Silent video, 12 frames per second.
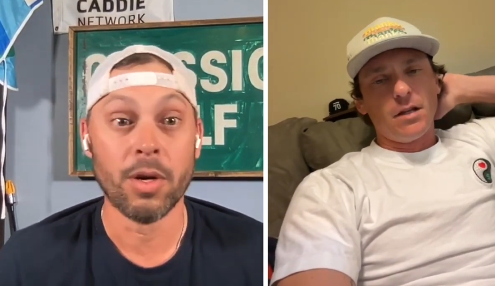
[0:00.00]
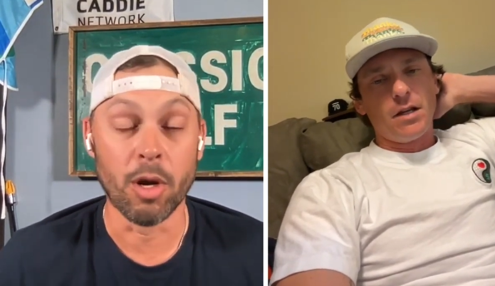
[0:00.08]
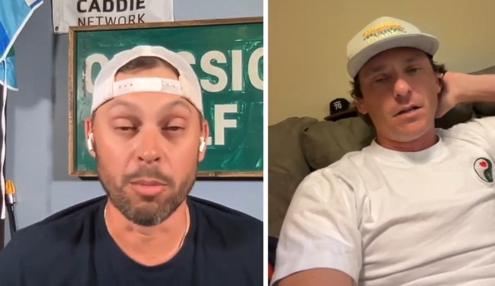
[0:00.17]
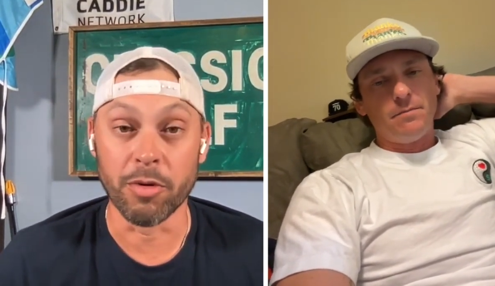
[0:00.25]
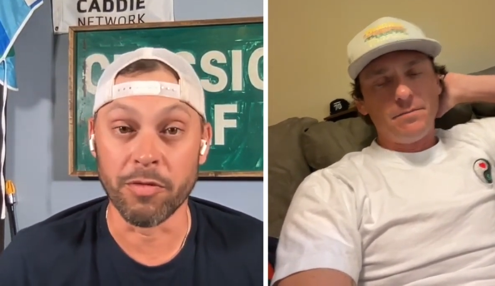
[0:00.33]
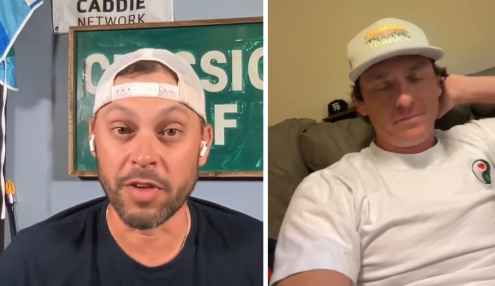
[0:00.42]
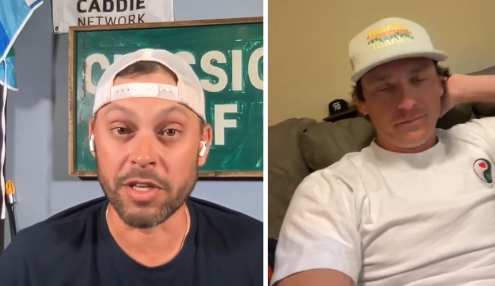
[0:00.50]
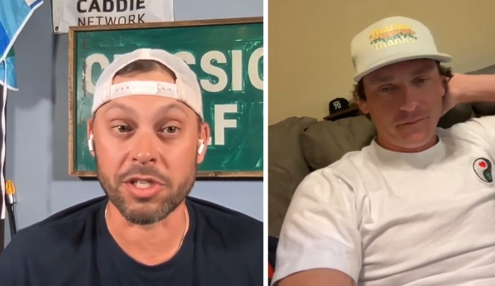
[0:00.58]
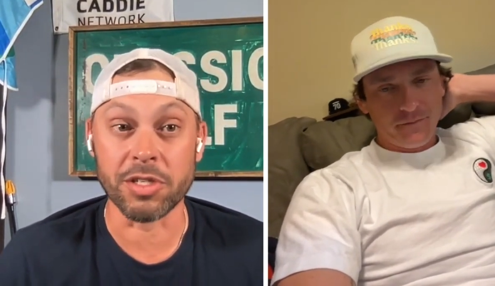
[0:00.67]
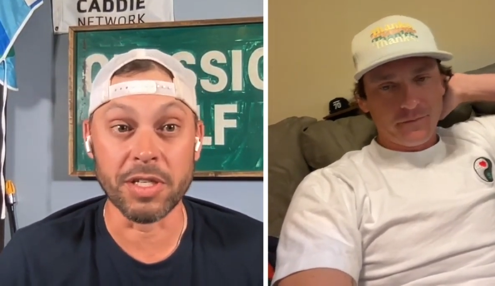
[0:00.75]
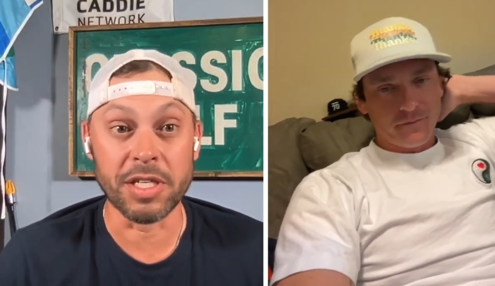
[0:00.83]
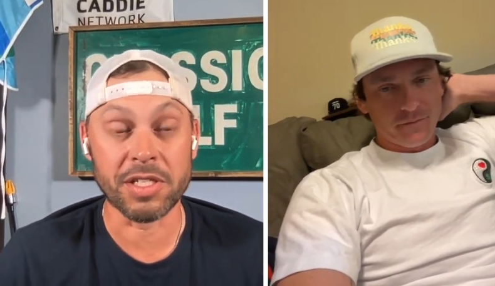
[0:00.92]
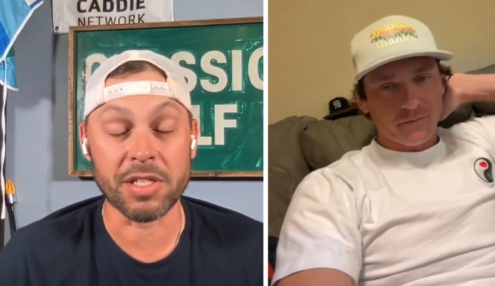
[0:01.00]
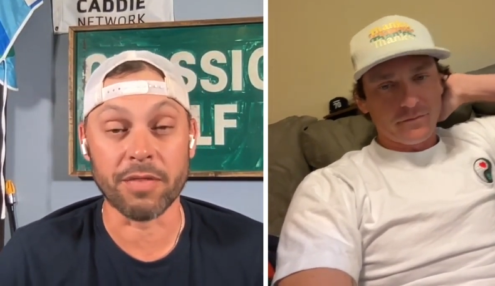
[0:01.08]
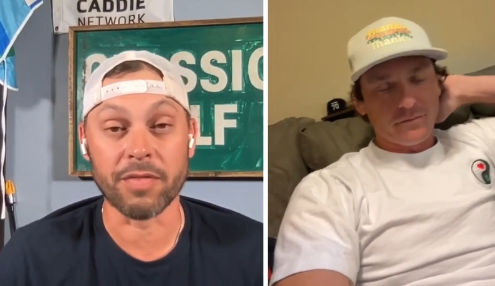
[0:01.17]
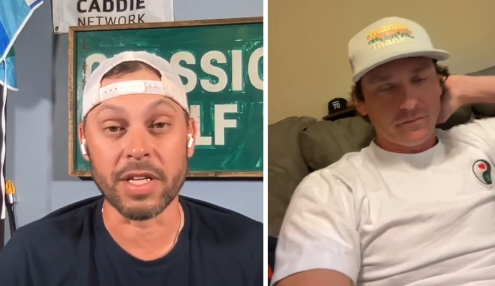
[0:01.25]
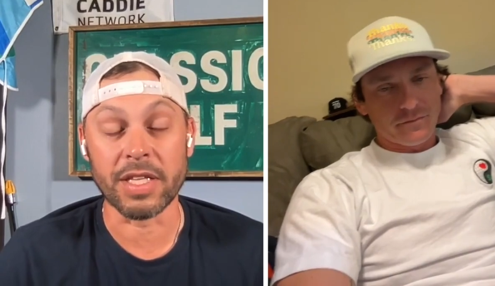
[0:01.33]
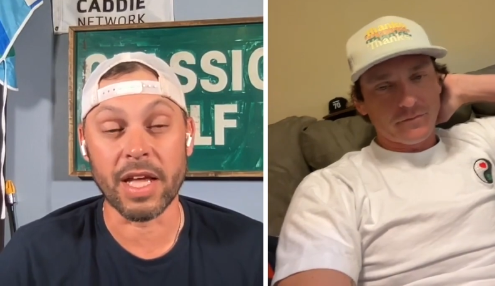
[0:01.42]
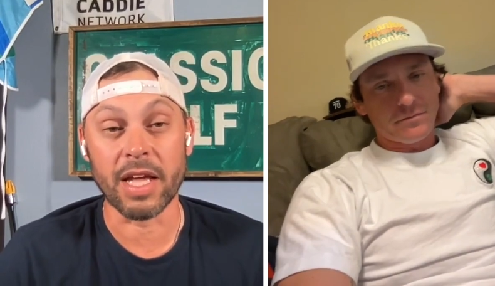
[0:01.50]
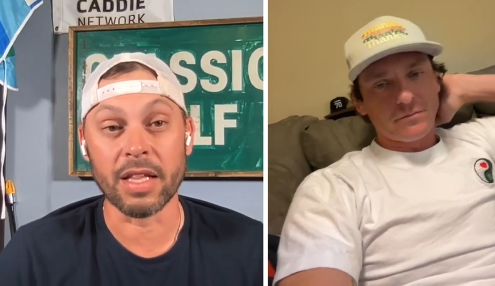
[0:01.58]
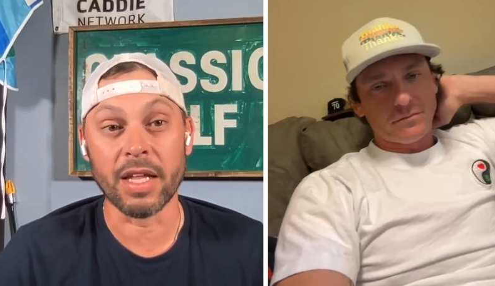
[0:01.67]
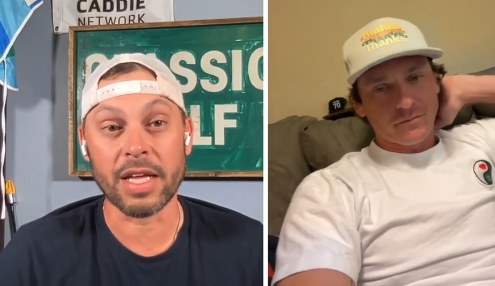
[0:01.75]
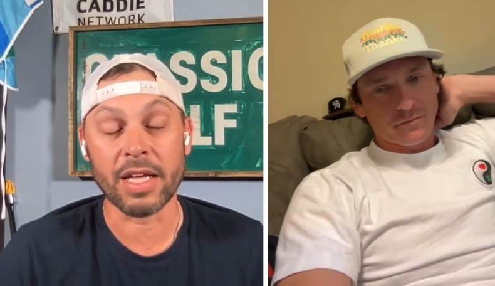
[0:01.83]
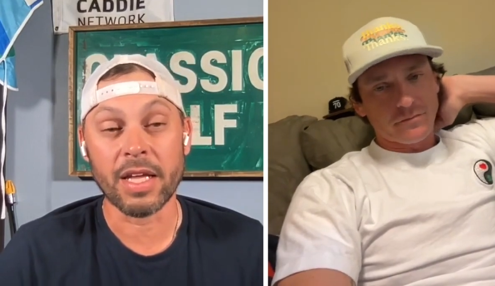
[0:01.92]
Speaker 1: or professionally and stuff like that.
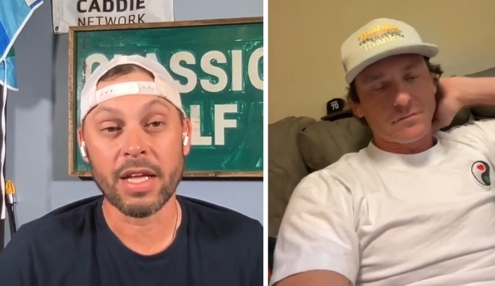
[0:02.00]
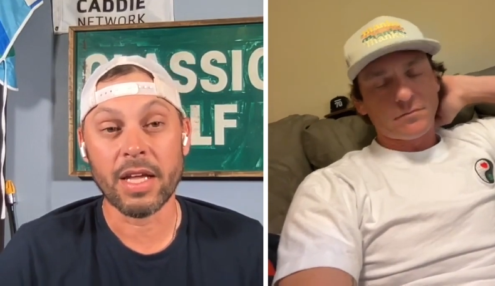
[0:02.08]
Like